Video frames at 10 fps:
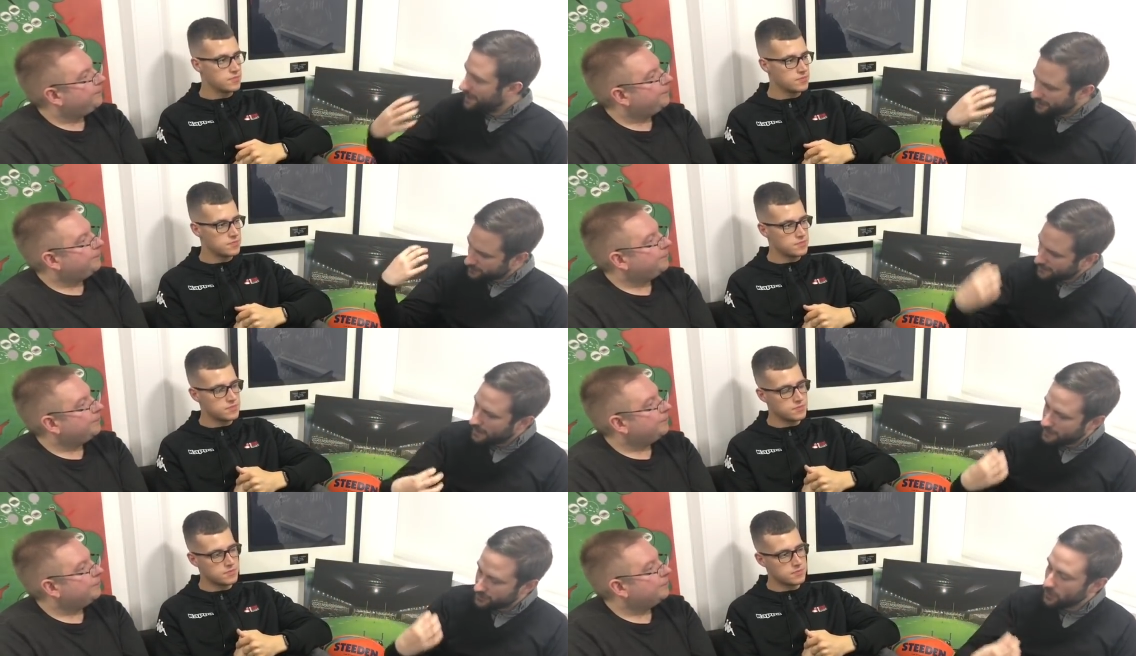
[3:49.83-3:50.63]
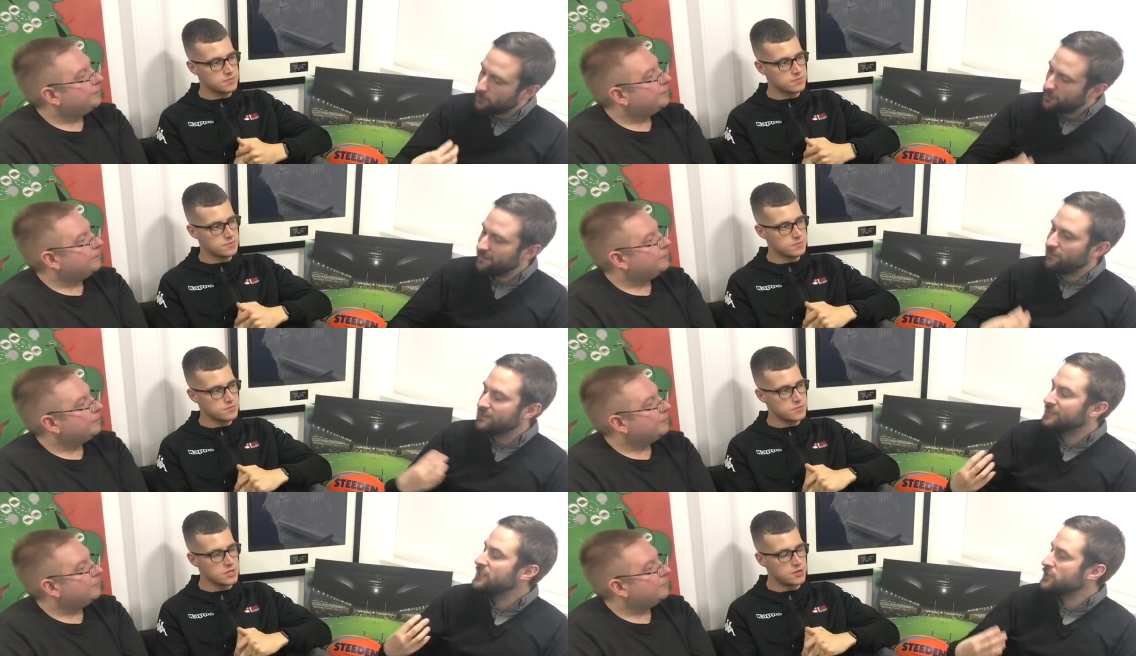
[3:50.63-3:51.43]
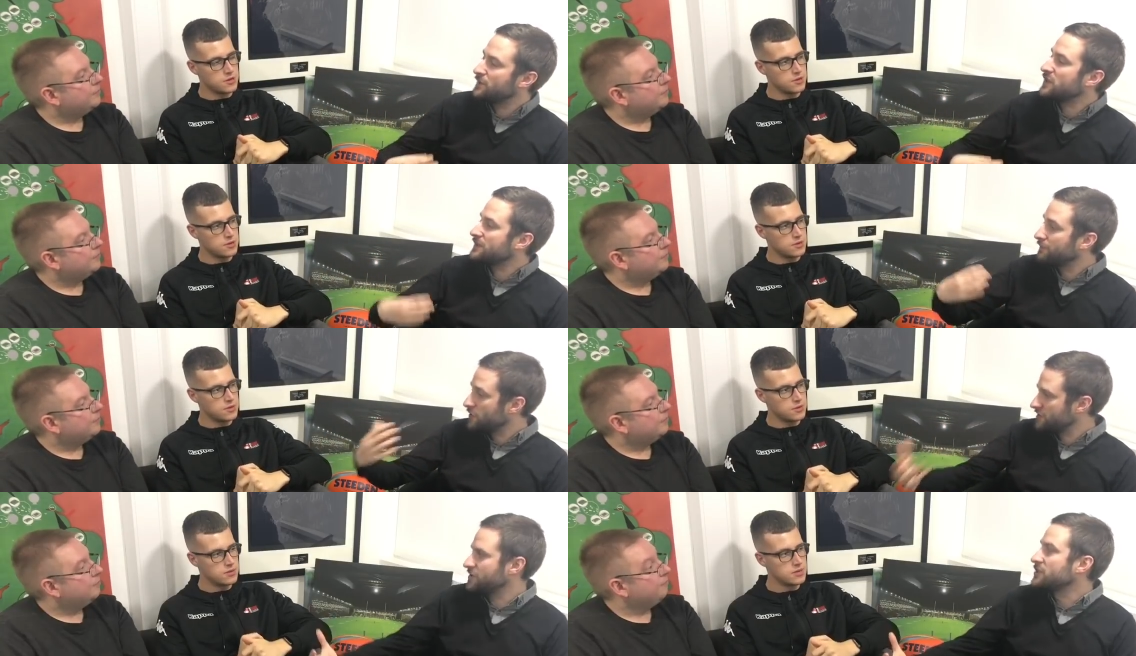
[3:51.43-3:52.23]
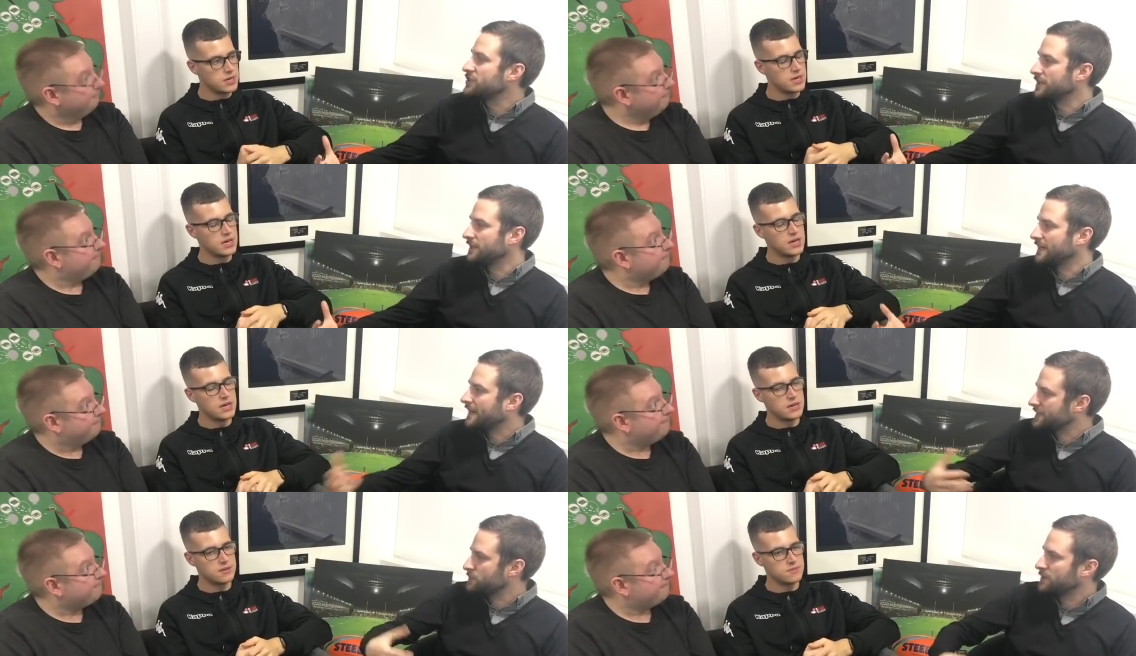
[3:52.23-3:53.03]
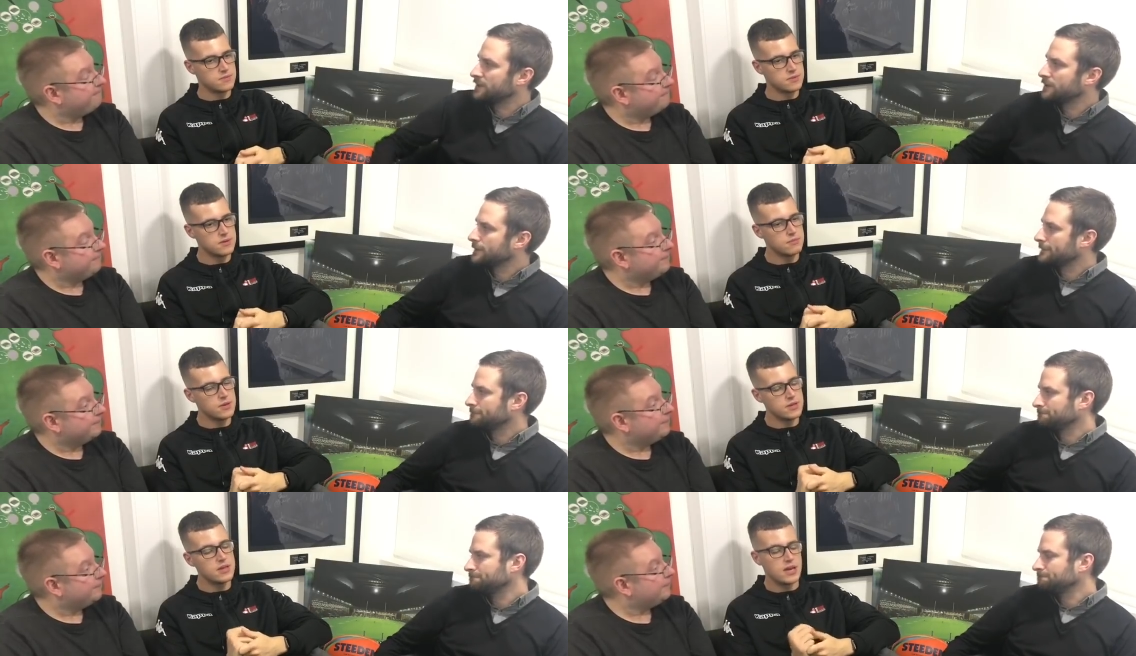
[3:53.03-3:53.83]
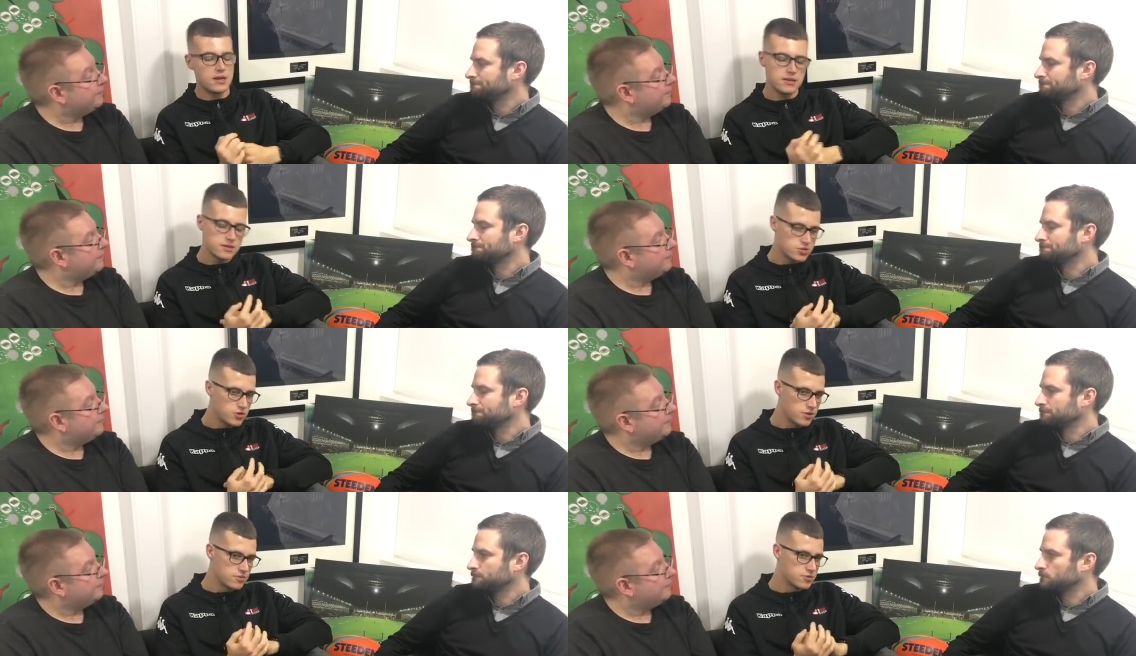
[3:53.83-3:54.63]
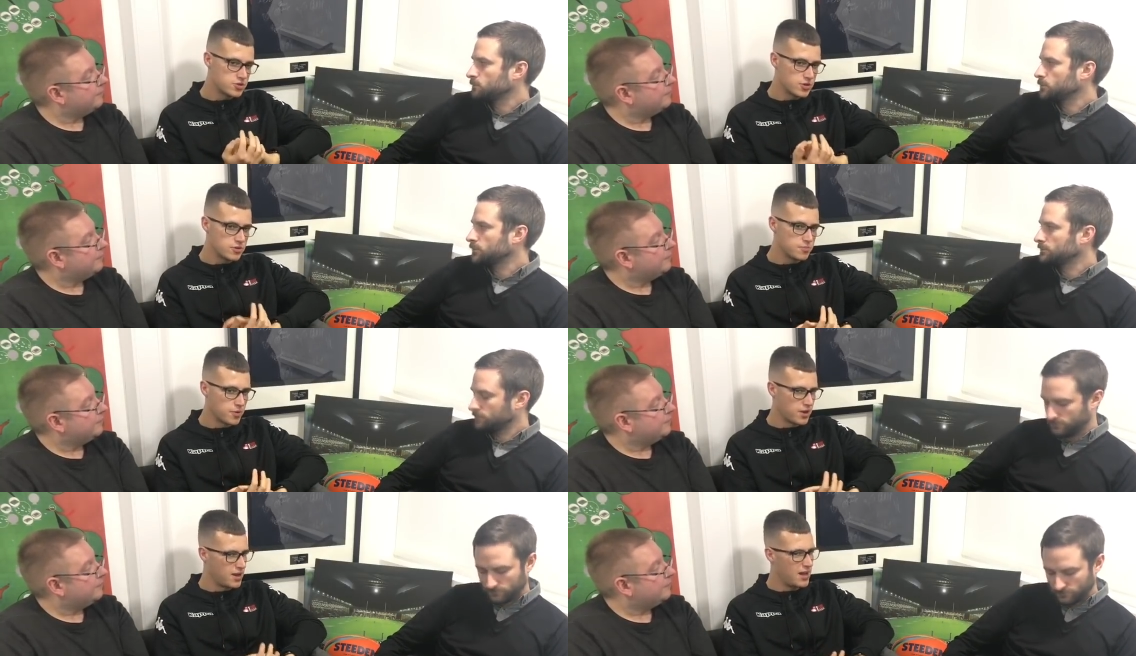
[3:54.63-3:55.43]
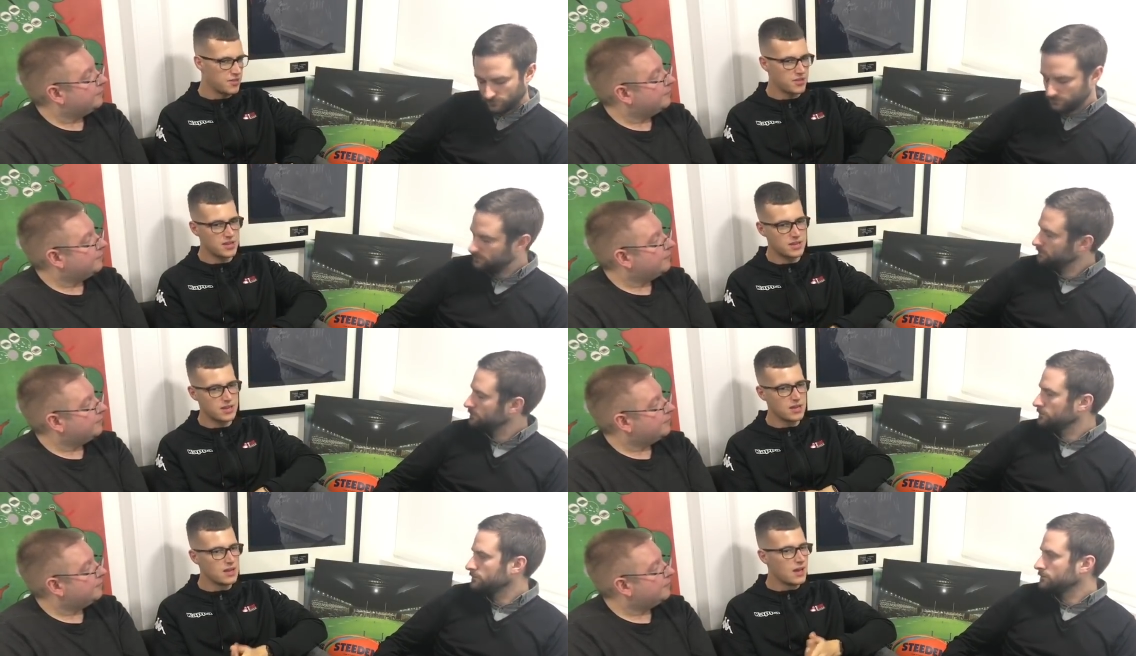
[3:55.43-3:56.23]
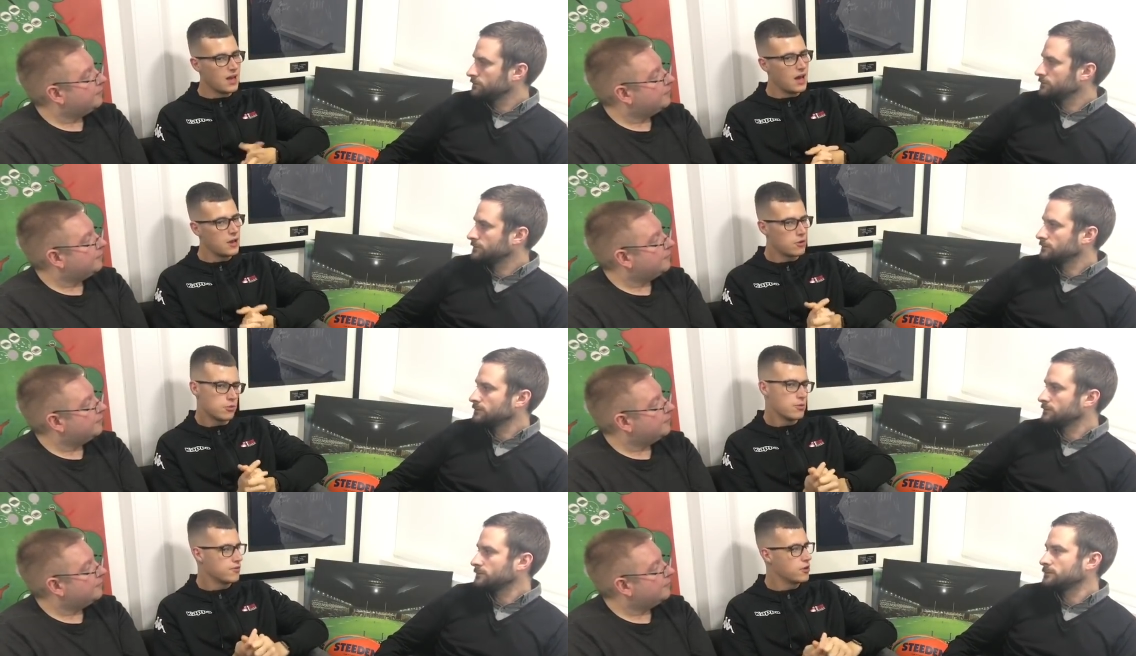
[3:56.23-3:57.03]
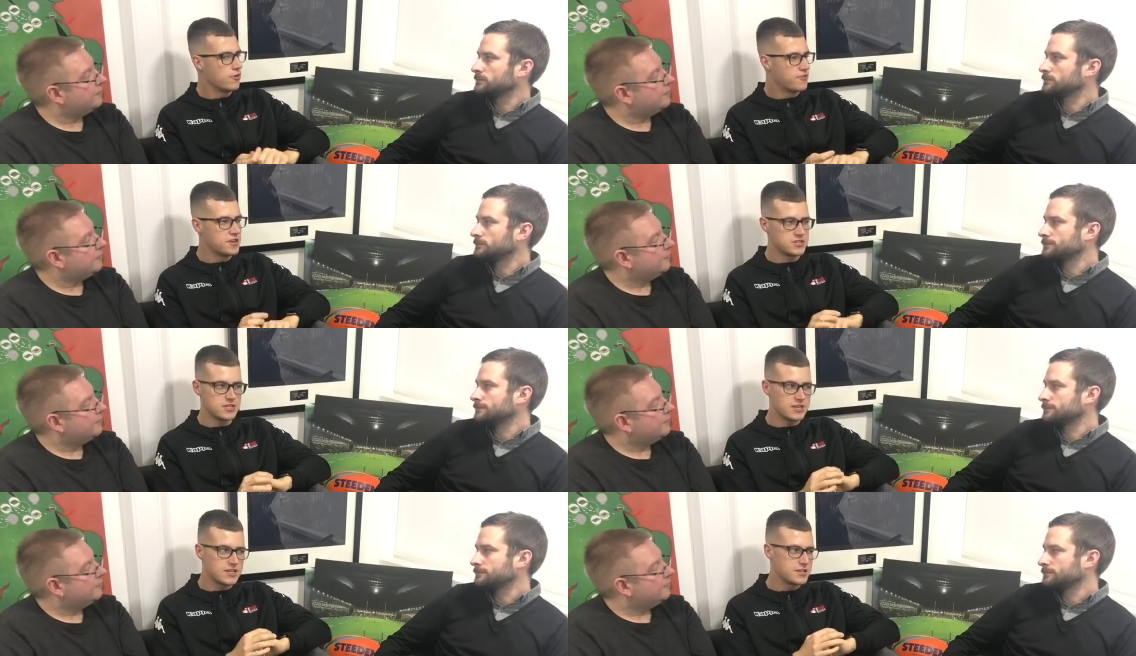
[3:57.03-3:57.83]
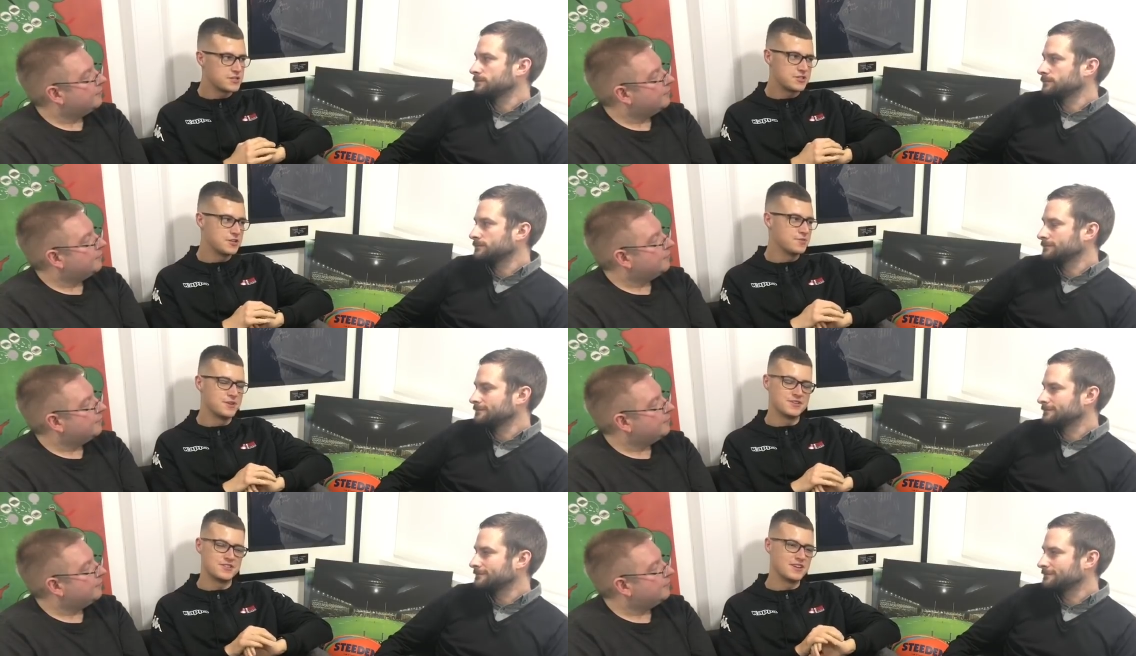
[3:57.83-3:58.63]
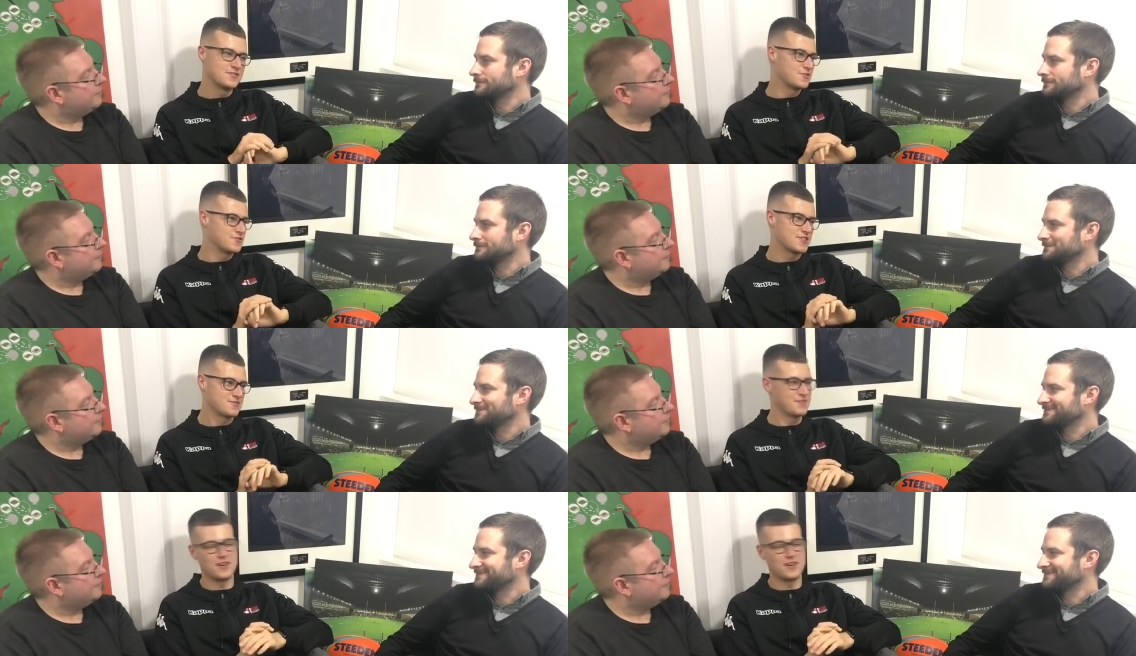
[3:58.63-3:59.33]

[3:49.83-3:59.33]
Speaker 1: better. It's le- it's a lot more advantageous finishing first this yeah. year than it has been.
Speaker 2: Yeah, but yeah, true, true. But uh, I think I don't know if it'll finish legally this shield when it's James Jones that's